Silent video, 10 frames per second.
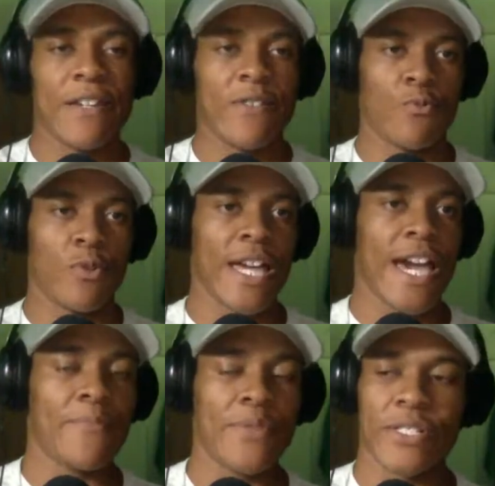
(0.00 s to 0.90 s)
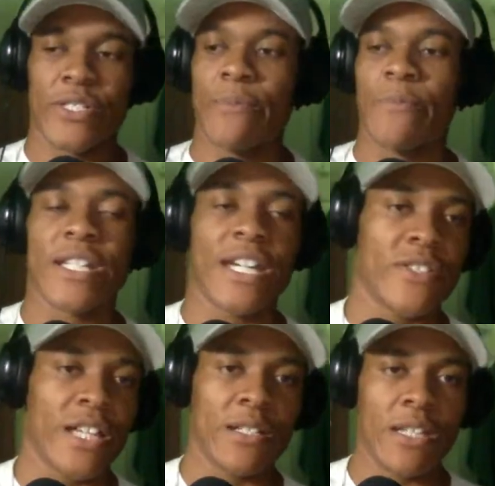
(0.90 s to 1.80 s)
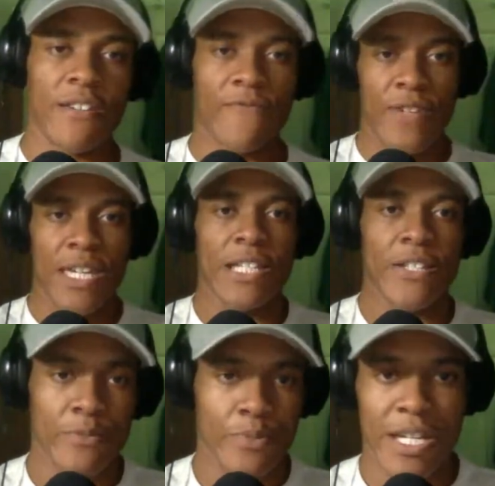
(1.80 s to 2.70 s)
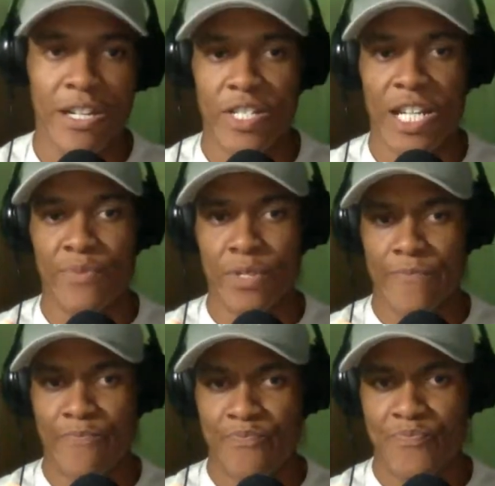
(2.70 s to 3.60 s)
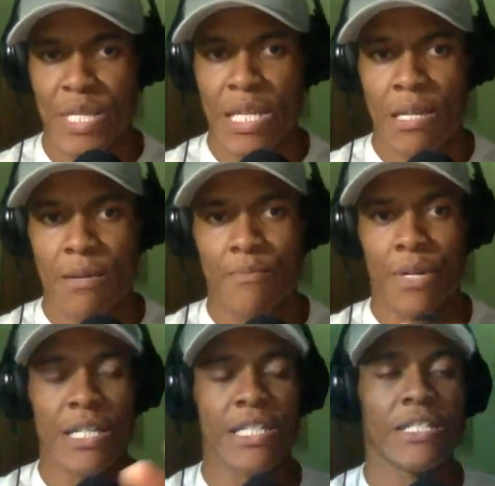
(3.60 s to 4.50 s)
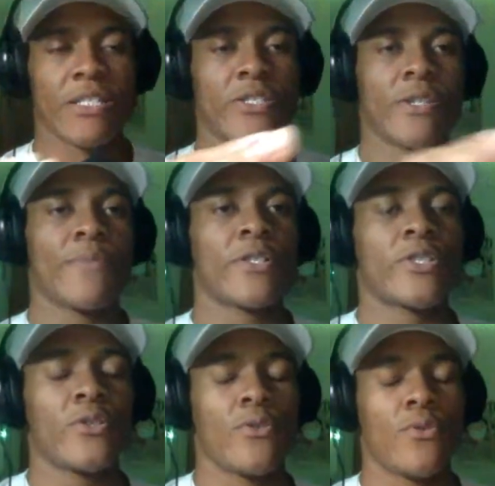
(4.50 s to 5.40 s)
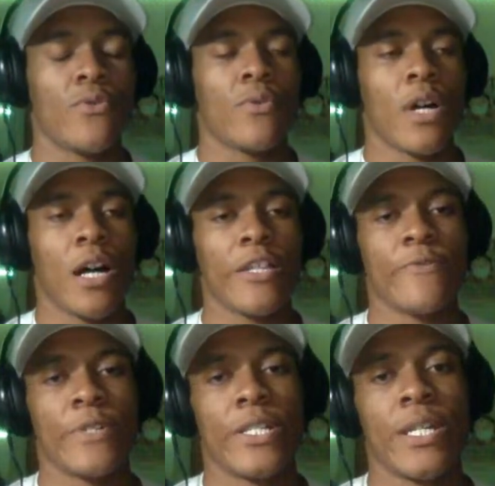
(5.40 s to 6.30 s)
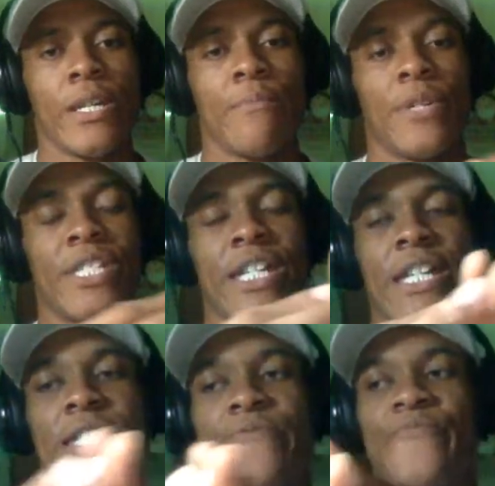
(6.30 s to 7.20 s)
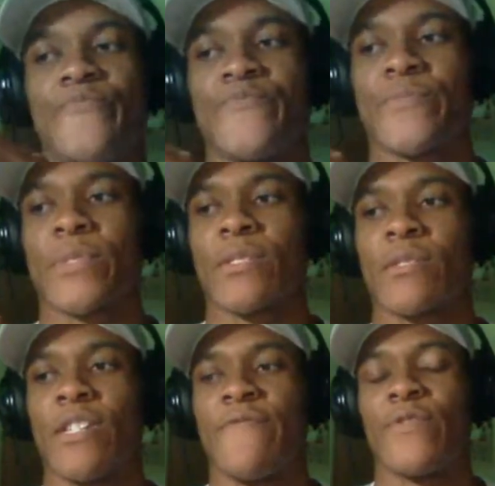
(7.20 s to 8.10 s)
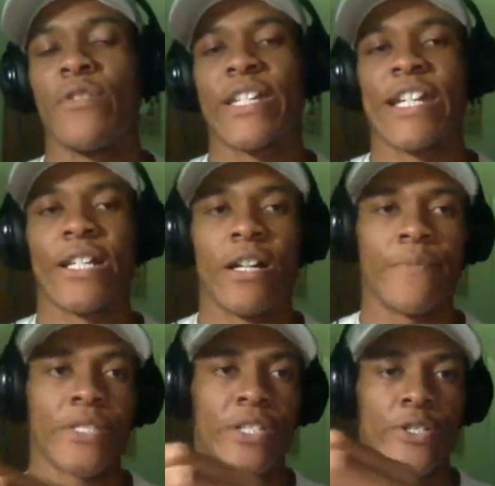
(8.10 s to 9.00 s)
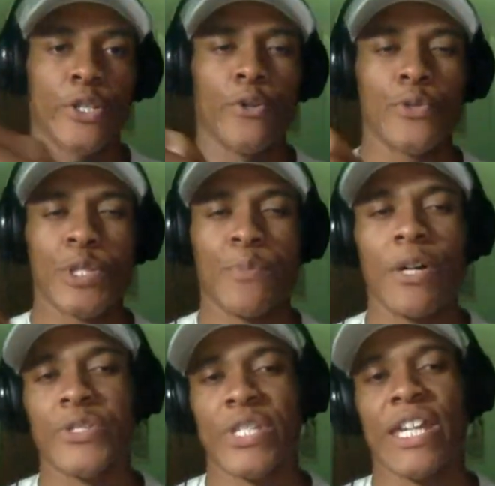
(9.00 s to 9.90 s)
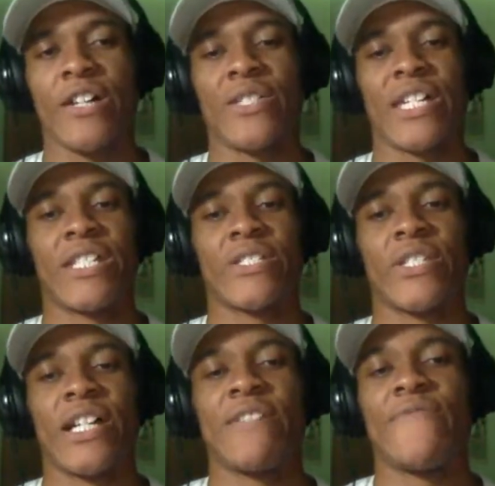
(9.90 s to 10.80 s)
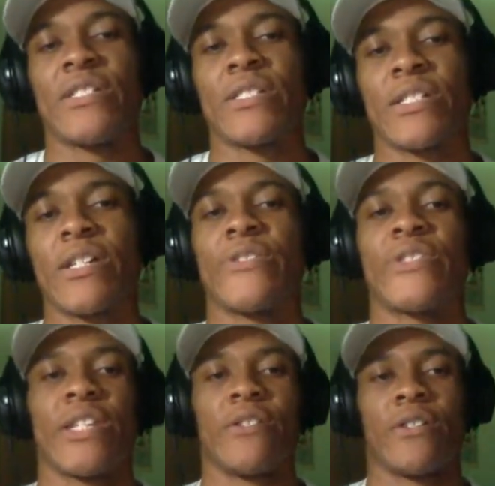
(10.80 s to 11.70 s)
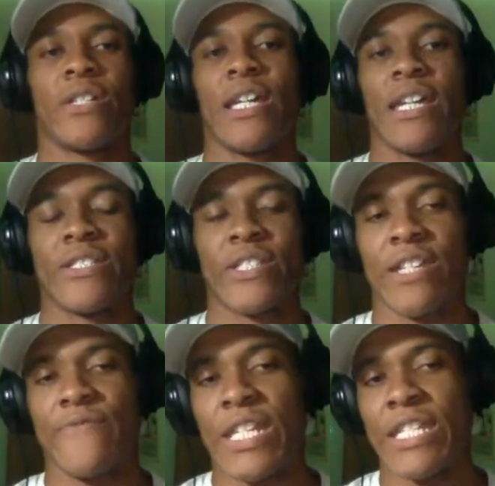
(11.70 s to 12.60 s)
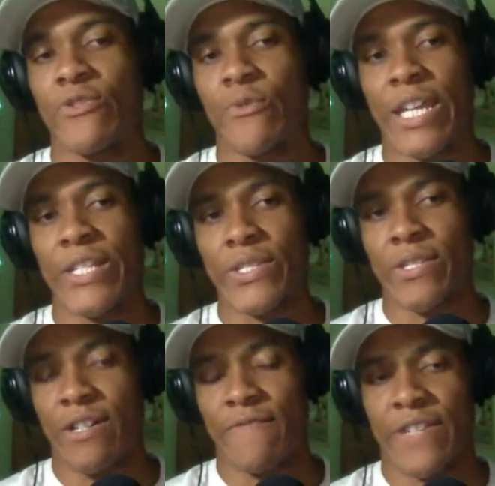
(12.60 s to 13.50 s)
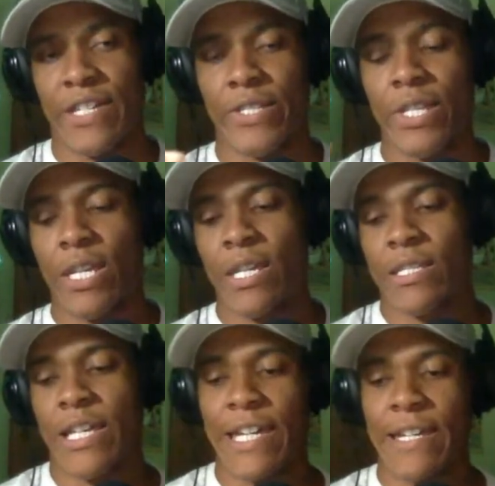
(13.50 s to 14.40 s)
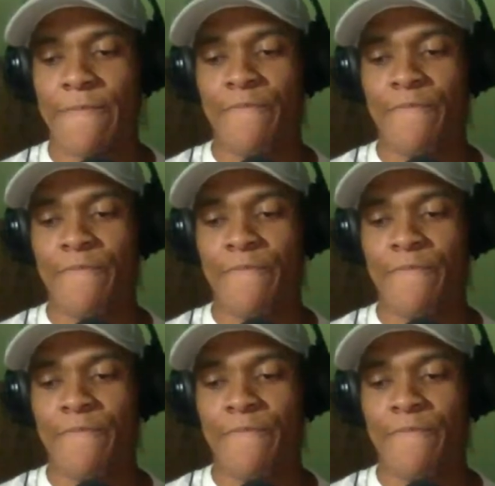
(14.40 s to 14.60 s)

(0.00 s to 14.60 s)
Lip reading: will happen somewhere down the line if he doesn't put out a chapter. But it's similar to Hollywood. But then if you look at comics, they're so small scale that it's not even considered. It's not even in the race of things. Like